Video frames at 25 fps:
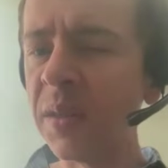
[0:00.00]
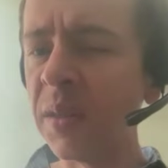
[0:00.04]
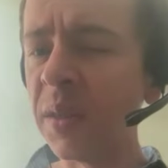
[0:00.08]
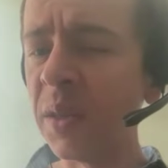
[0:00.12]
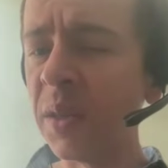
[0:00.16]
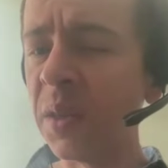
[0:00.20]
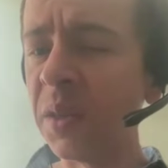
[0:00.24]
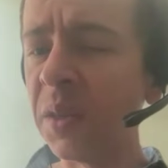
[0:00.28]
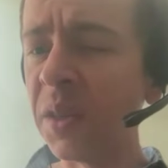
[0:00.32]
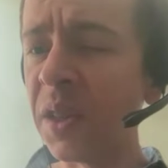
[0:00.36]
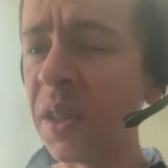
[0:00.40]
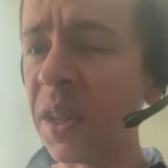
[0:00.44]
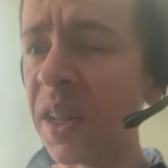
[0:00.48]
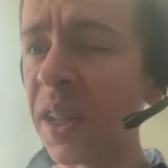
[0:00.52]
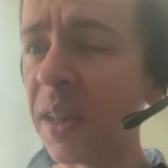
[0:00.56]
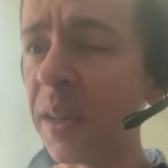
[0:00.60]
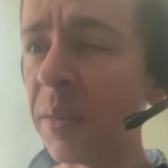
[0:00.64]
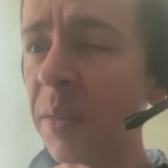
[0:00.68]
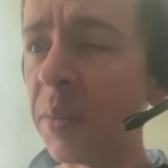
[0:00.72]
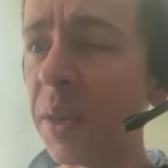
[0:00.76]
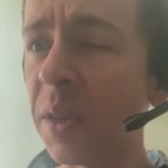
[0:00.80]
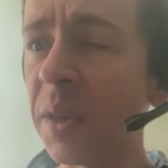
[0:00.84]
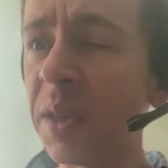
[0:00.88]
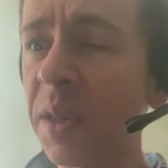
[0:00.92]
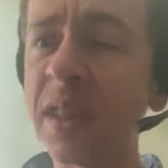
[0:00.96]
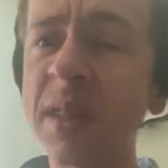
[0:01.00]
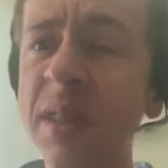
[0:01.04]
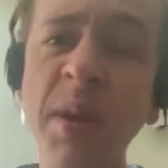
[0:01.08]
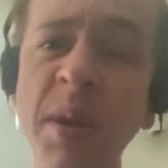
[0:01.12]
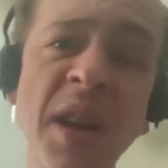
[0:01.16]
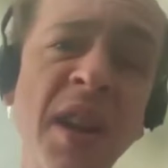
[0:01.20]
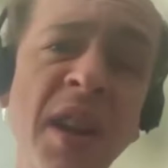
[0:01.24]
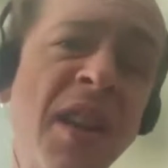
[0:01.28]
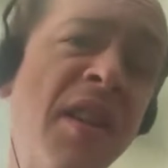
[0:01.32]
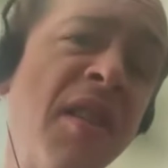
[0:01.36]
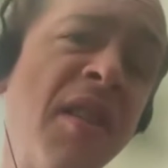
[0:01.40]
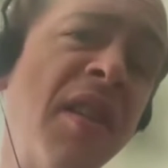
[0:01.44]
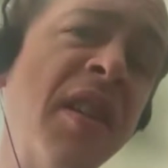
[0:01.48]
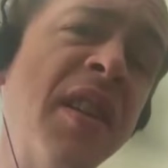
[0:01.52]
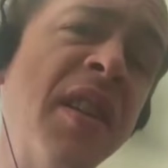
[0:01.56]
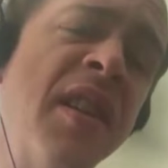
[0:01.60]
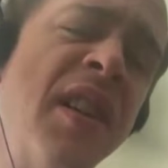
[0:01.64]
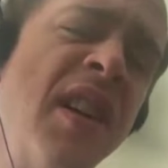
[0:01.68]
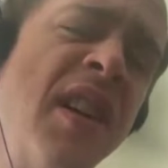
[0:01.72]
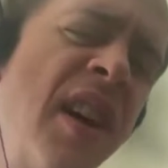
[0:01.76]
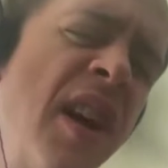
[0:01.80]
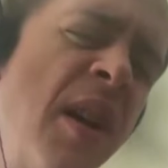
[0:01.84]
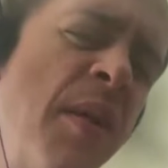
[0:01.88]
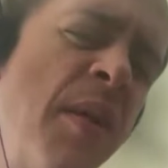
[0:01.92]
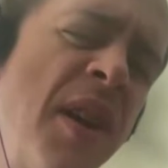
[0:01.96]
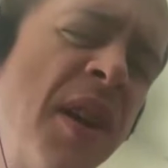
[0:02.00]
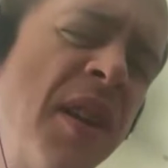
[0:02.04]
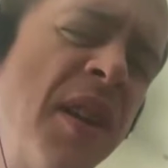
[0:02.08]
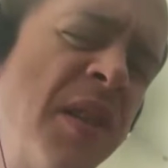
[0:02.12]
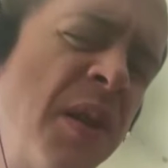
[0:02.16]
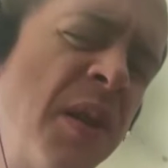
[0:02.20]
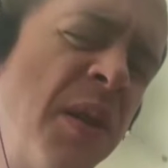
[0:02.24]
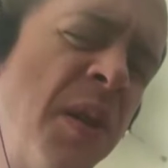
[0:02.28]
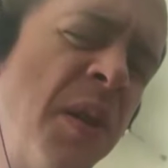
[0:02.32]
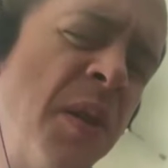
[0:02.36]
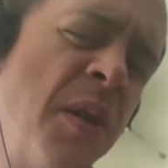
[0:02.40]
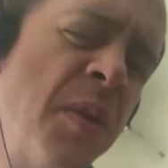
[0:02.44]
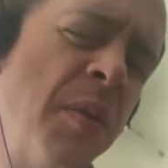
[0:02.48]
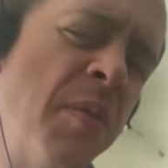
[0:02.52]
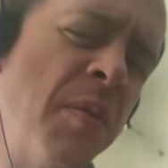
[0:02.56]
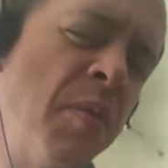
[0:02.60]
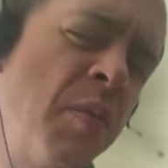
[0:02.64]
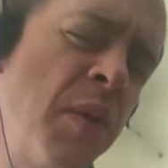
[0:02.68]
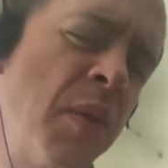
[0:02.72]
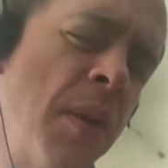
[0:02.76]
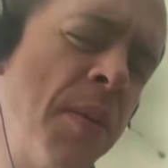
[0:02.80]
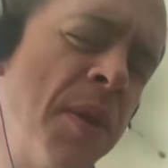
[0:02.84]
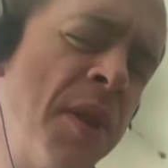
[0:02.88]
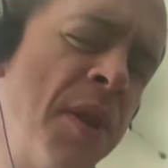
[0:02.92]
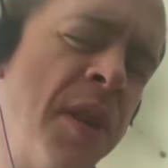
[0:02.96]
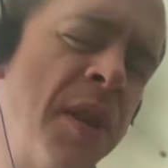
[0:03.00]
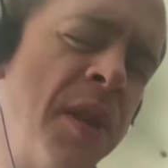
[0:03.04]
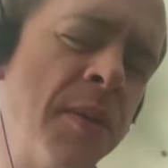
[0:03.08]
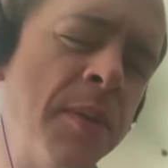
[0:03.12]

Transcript: looking at participating on IREX, although probably